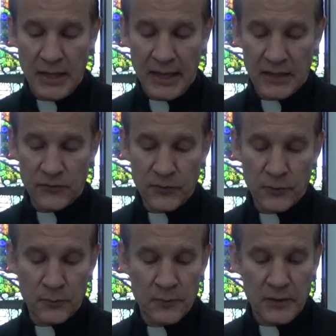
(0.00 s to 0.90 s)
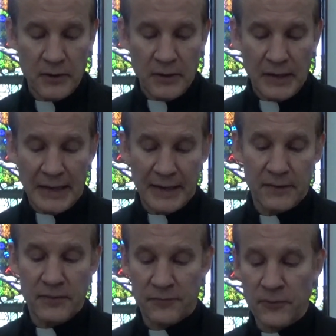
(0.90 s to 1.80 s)
And so
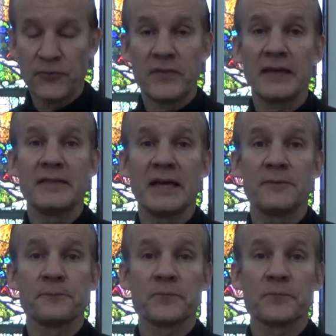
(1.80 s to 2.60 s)
the first thing that